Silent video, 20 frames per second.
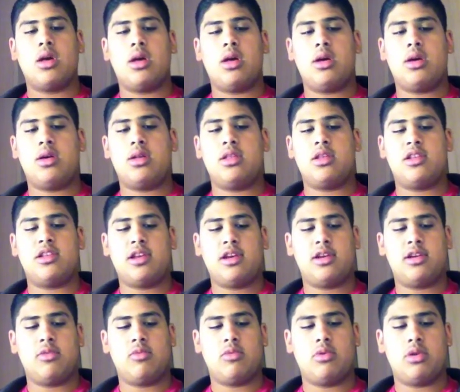The
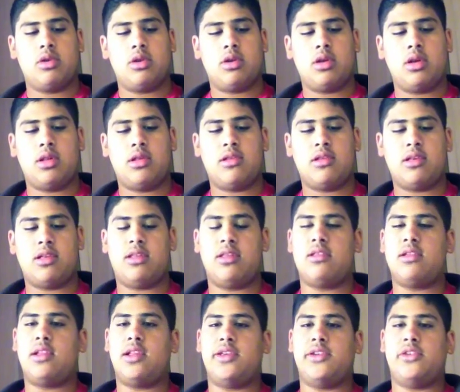second one is
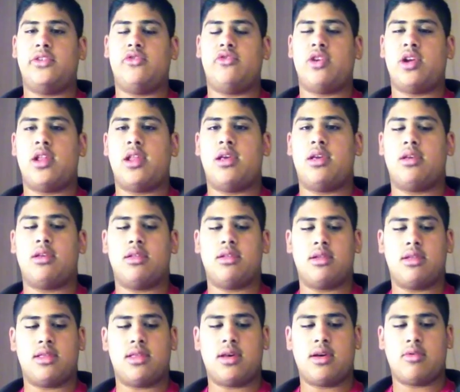installation and training.
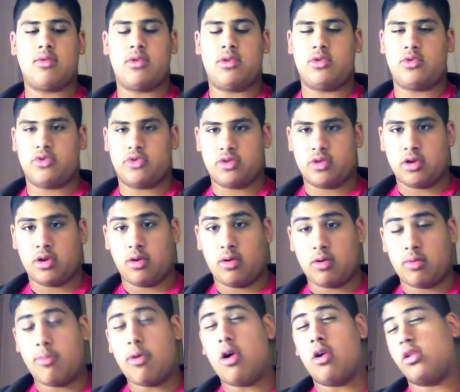That is also the
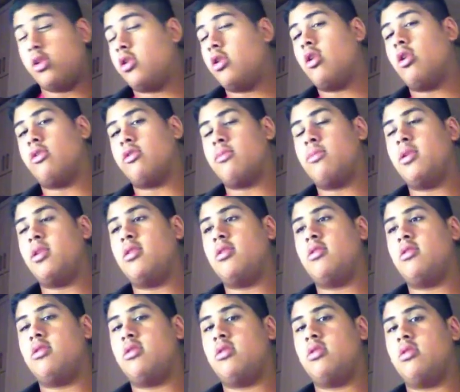part of the cost,
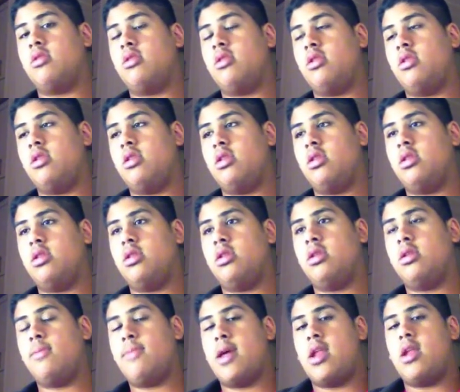because
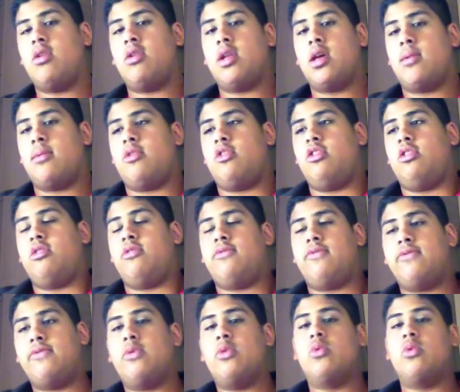depending on how much you can
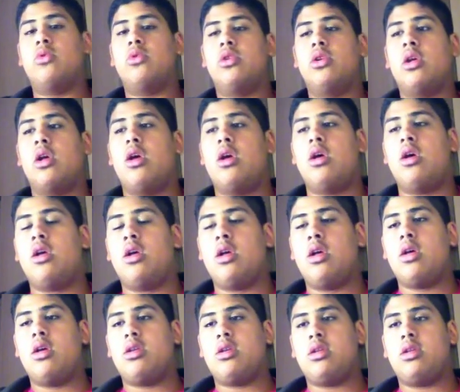afford,
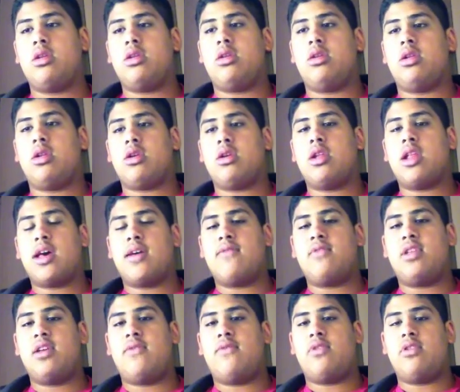you'd have
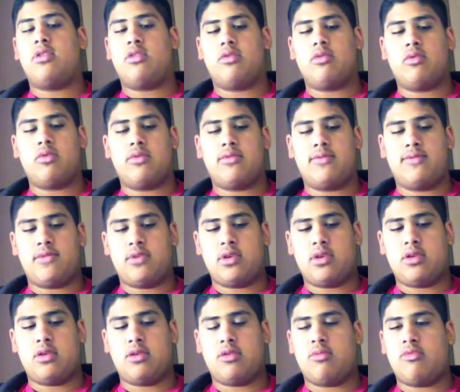different sort
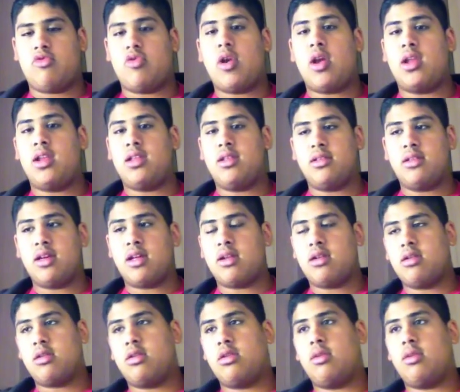of training done.